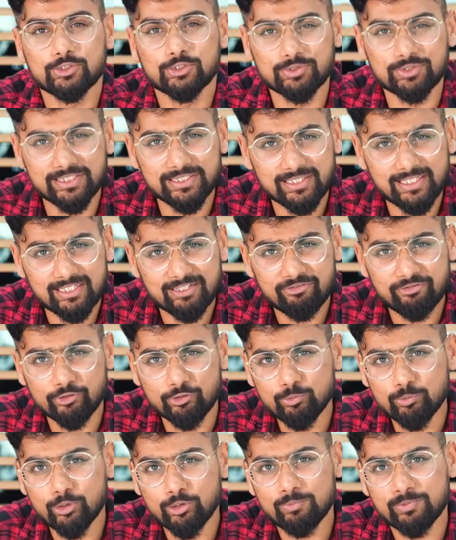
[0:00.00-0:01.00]
So there are a
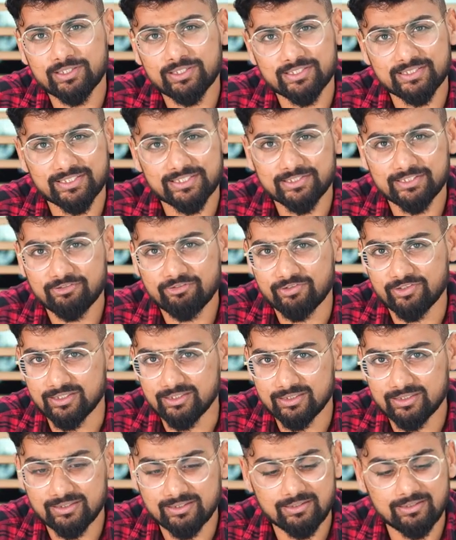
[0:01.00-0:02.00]
few more buttons in the
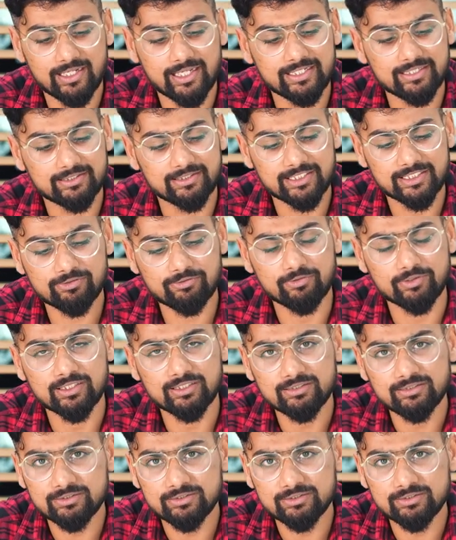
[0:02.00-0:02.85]
front like this one